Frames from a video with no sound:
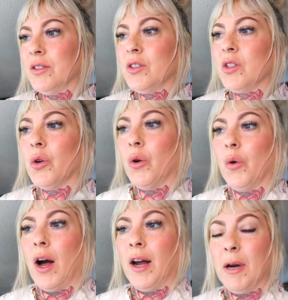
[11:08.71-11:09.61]

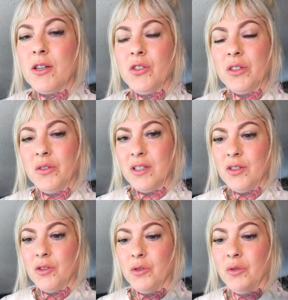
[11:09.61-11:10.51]
So I'm actually going
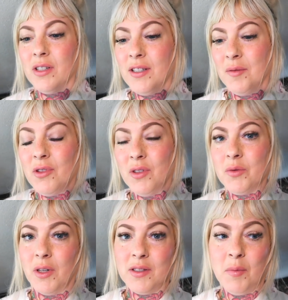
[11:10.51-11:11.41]
to attempt
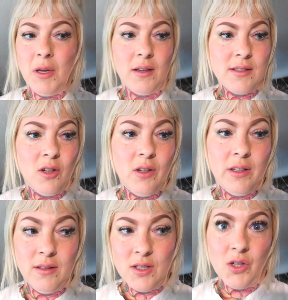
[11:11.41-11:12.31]
this recipe I saw on
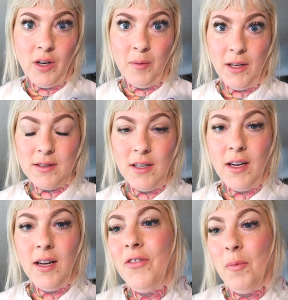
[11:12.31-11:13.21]
Instagram last
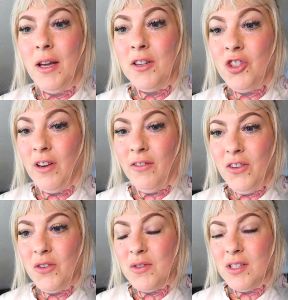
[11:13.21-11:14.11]
night from a chef who